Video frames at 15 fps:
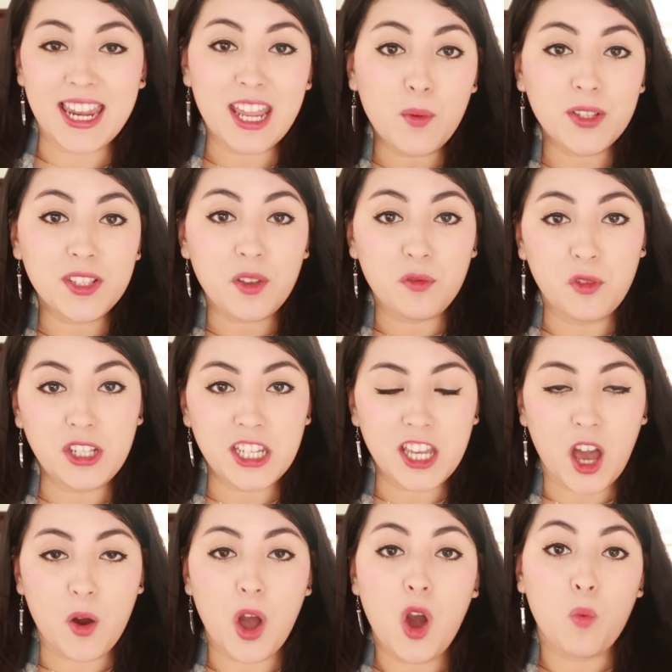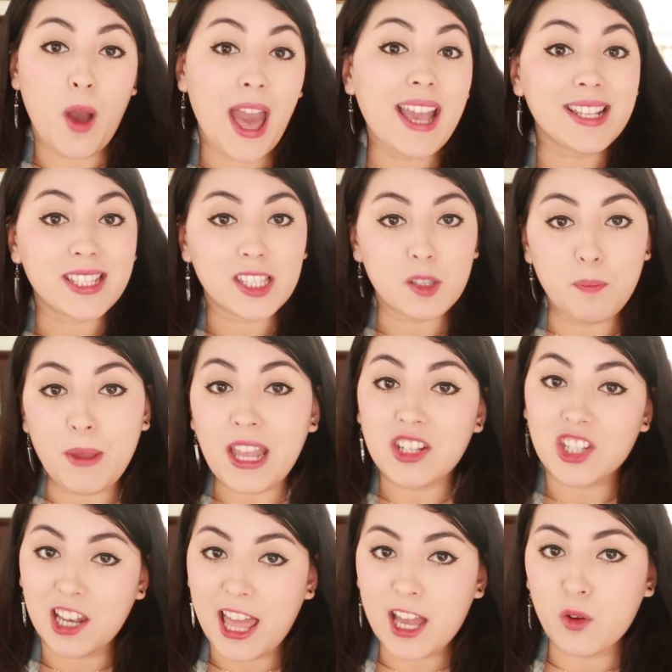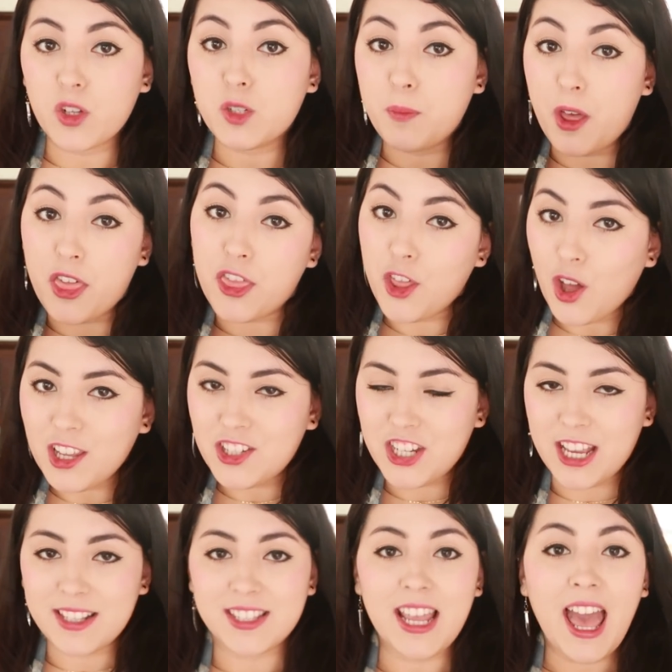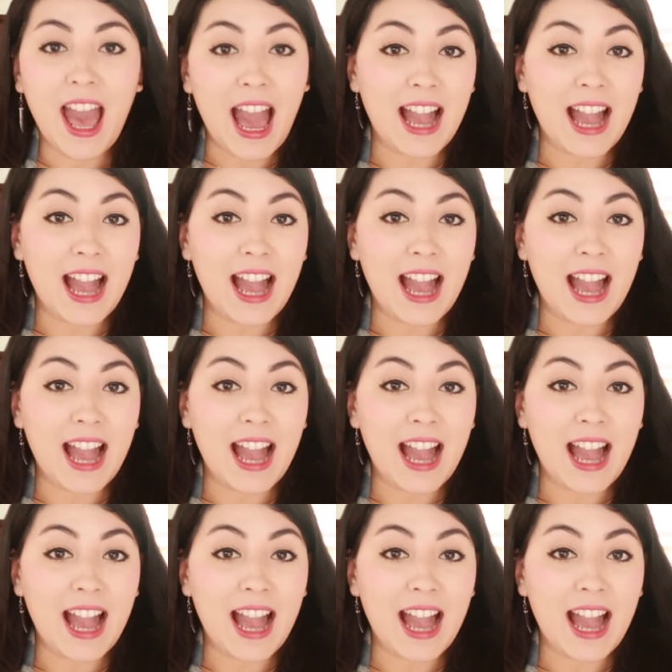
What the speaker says: and it was a video where a speech language pathologist